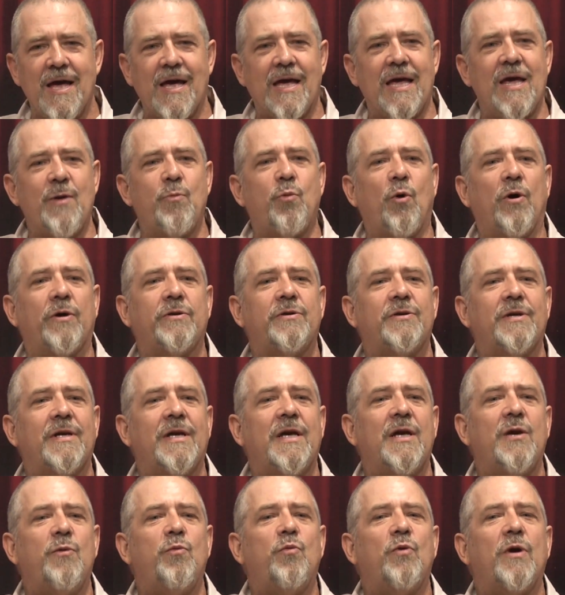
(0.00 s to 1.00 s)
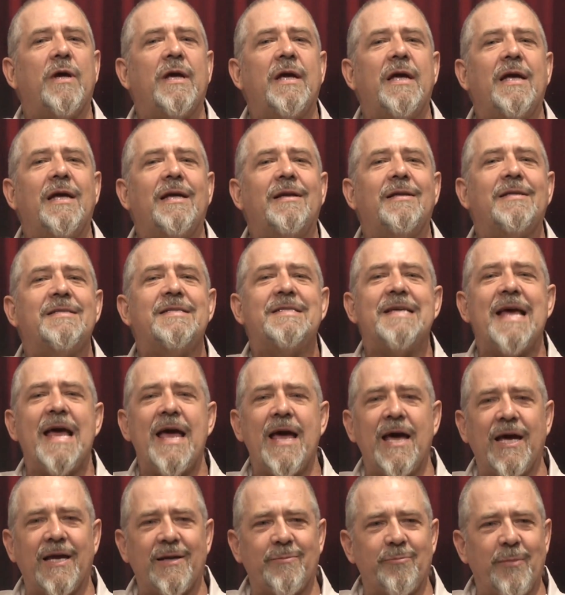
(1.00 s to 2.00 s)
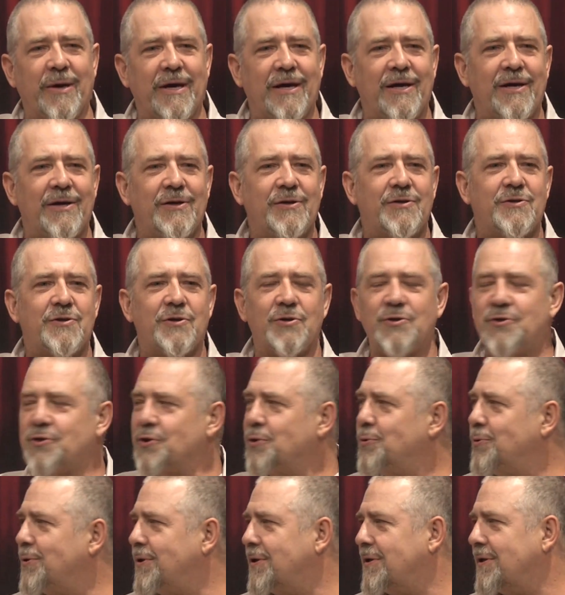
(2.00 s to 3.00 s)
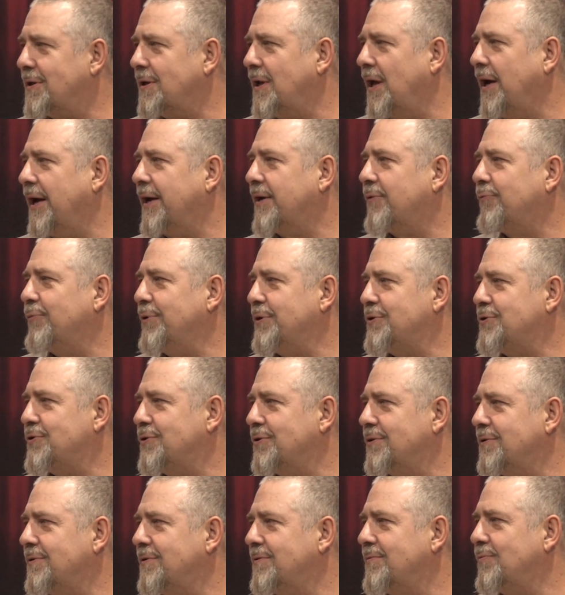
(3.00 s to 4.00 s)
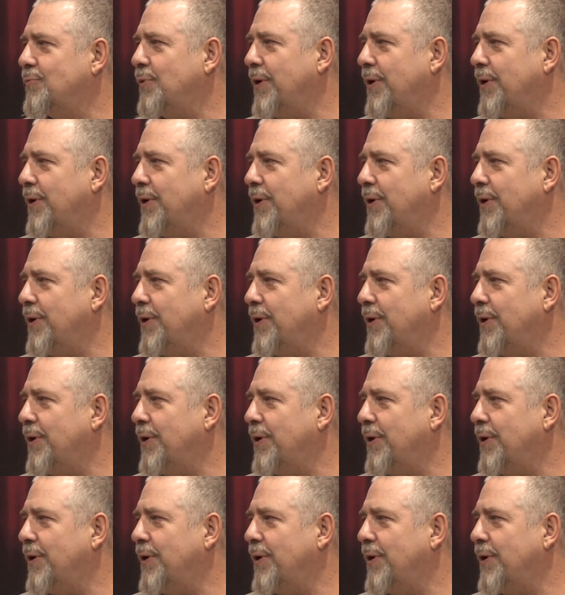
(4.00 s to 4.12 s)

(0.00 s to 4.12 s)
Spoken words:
He dared me to do it like Richard